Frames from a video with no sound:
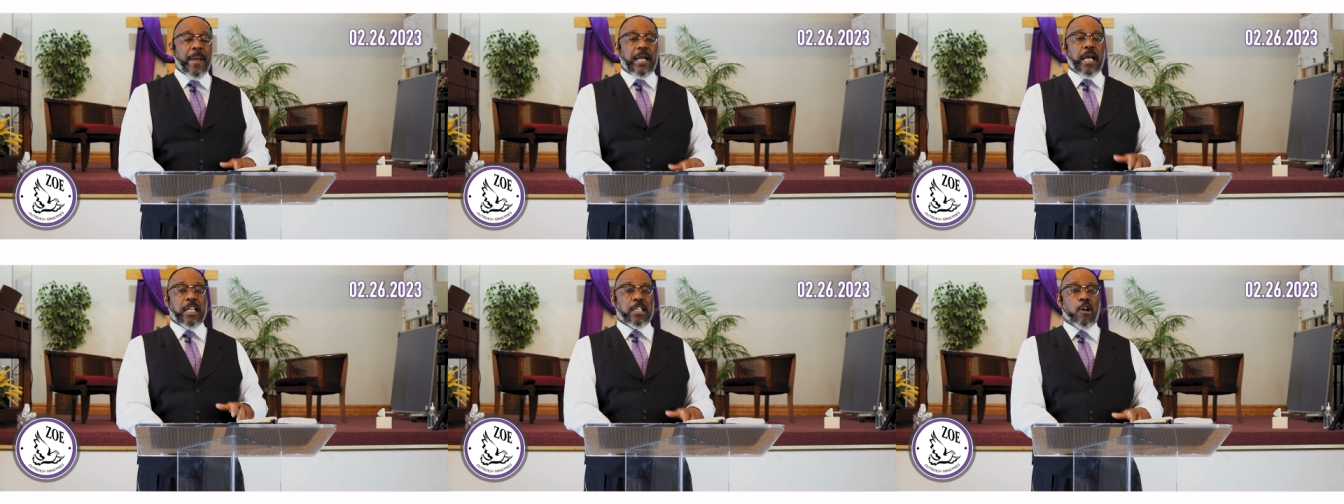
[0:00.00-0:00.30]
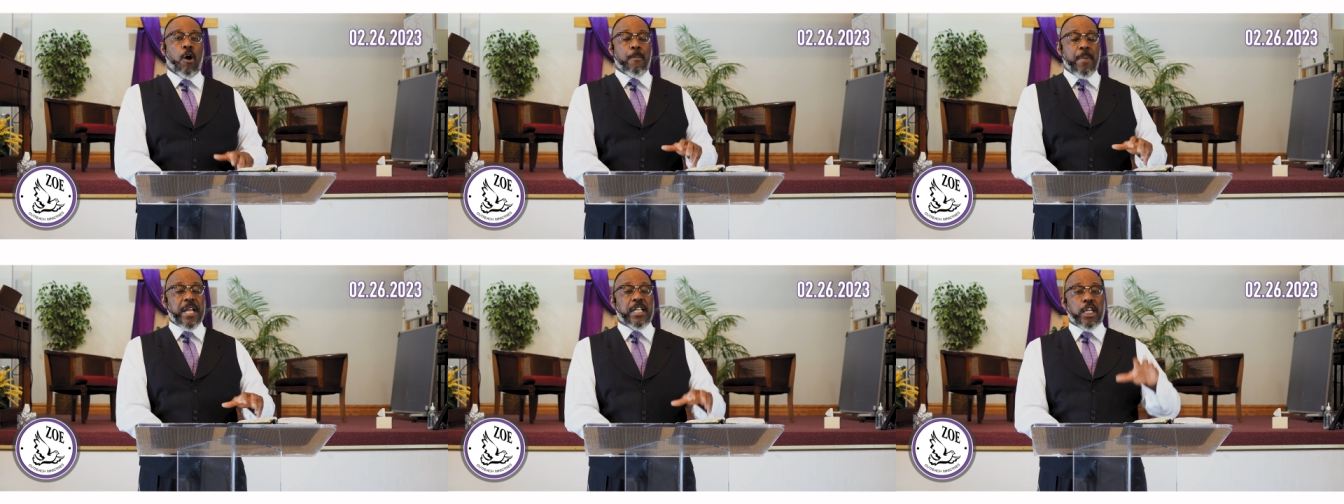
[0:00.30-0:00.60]
because
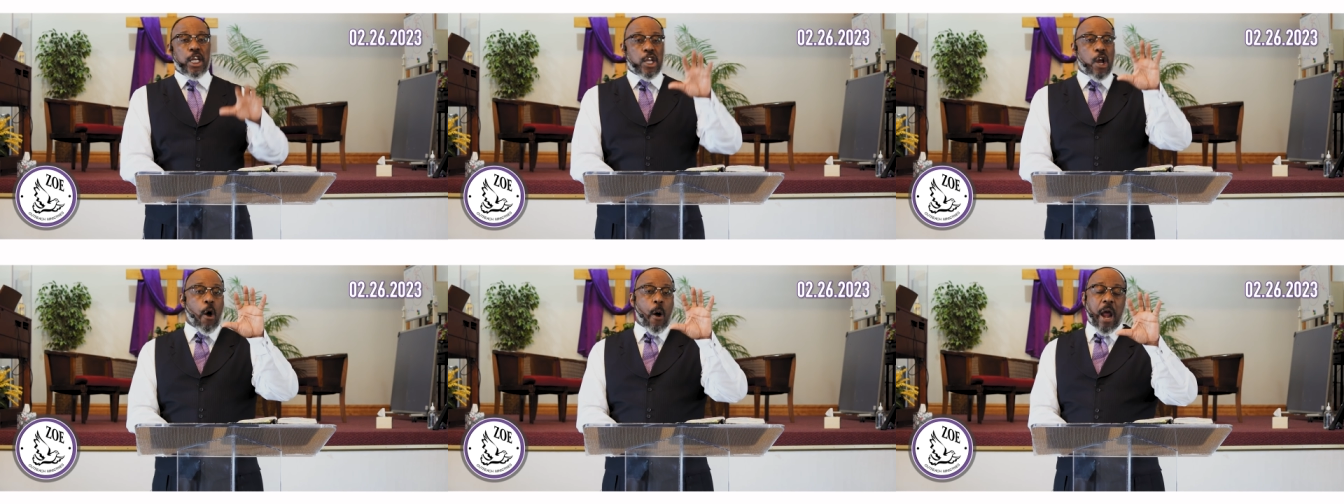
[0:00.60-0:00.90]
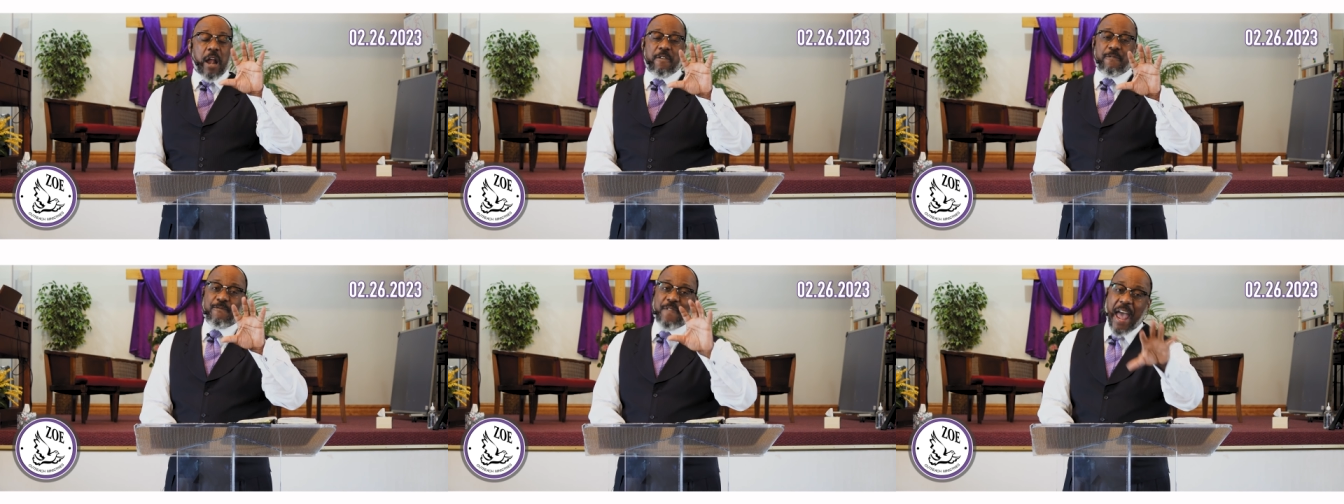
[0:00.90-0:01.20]
it's going to be to
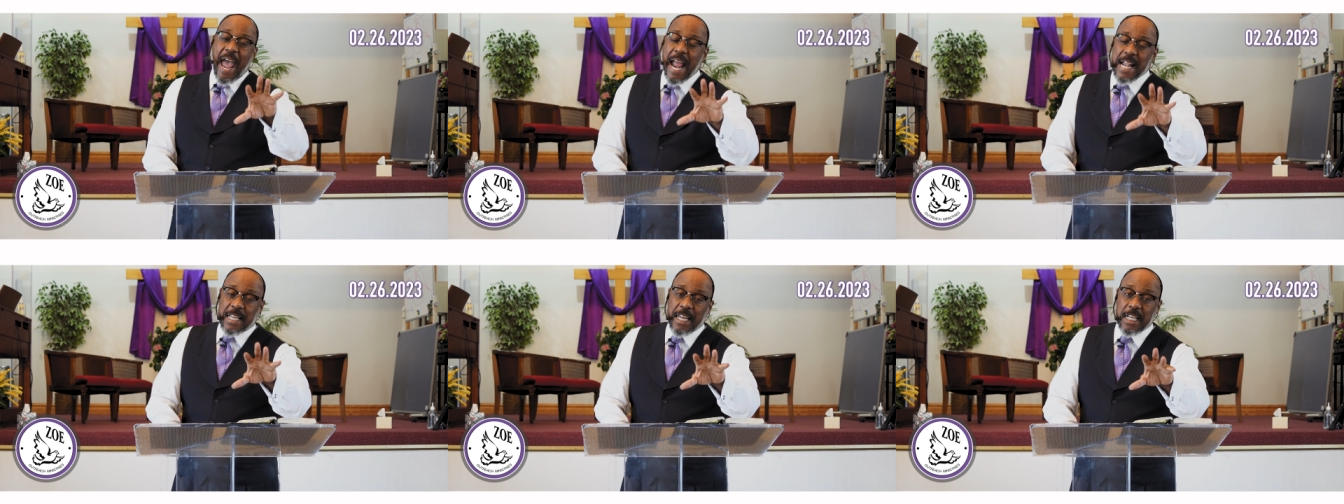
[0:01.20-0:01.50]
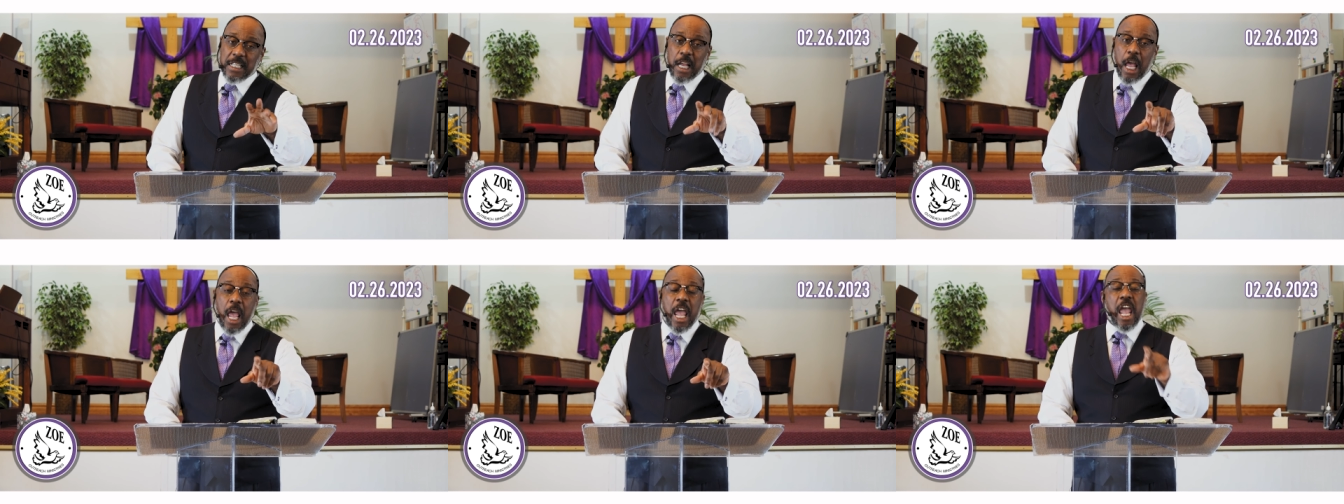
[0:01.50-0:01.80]
your
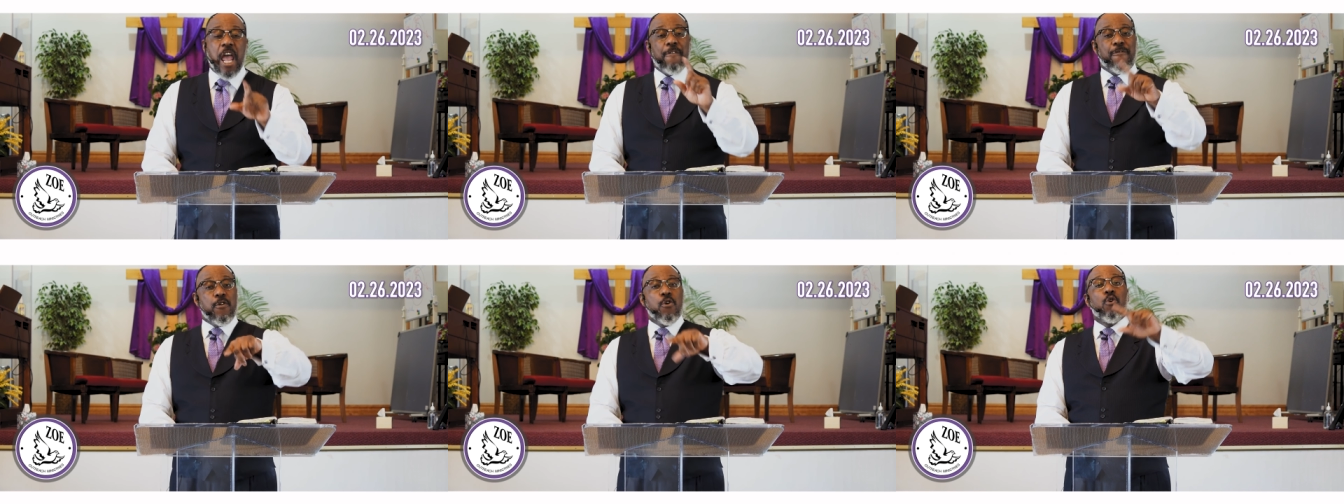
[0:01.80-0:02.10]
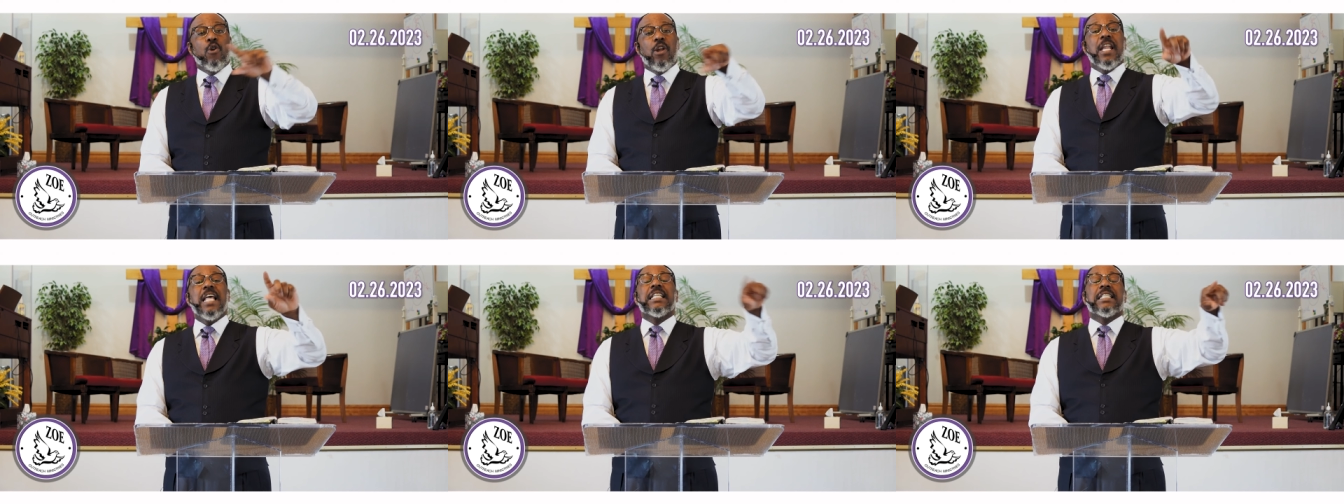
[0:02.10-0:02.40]
advantage if
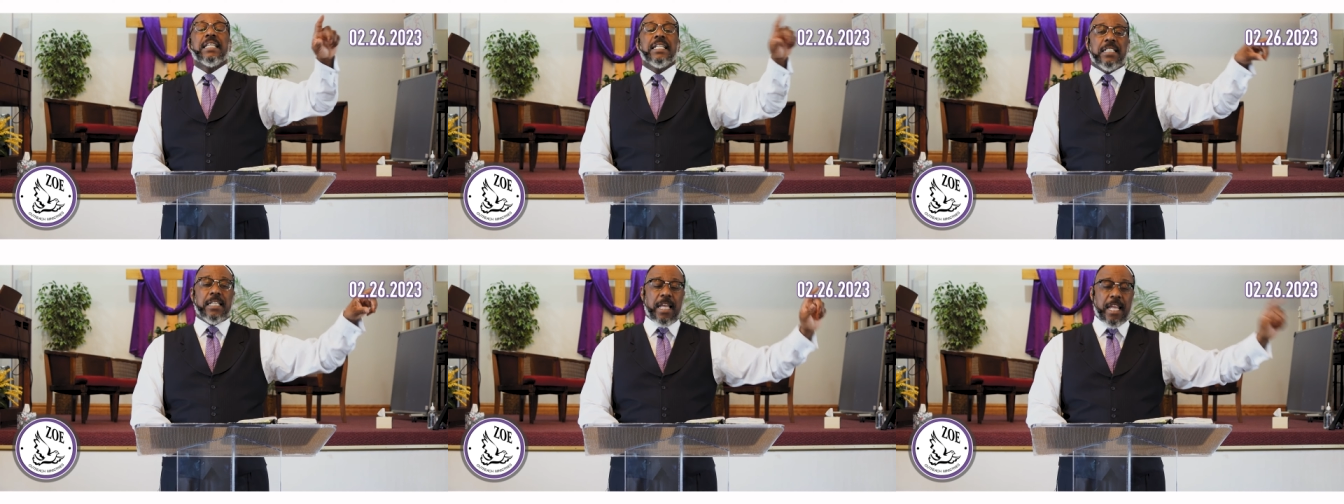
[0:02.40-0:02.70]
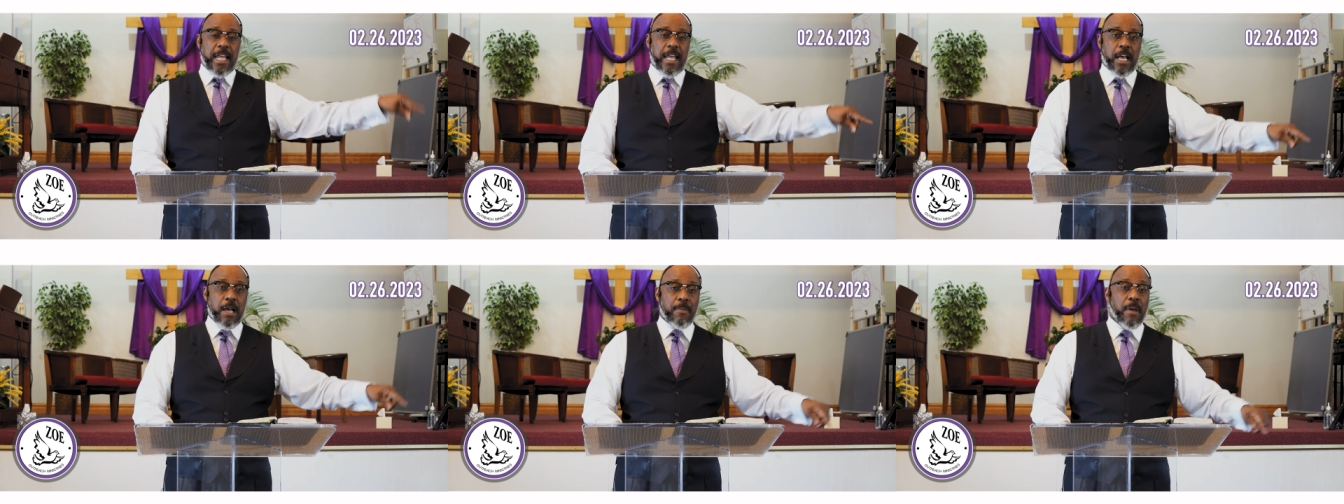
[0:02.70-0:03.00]
you listen
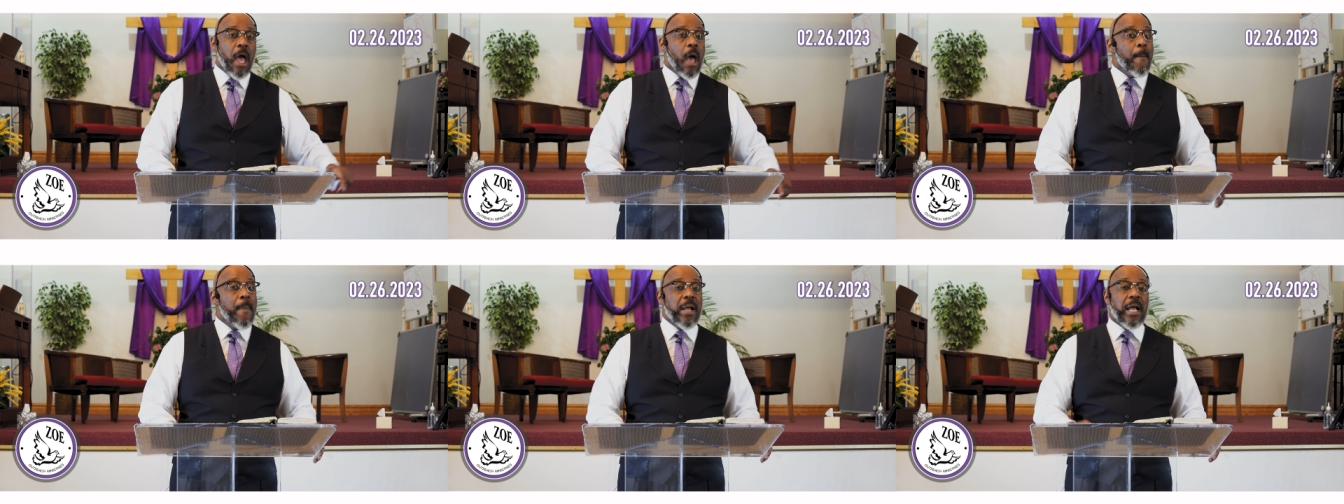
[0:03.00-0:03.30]
to him